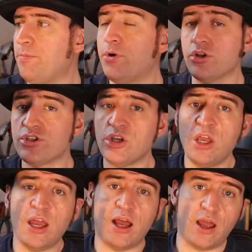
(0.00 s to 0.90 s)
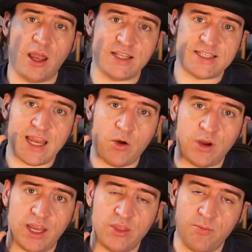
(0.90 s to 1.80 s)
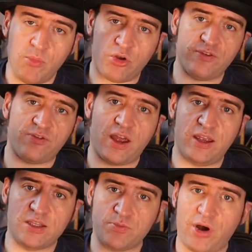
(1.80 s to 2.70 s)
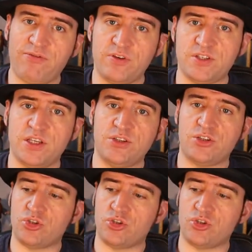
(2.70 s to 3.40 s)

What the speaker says: But it's now in the modifier's preferences.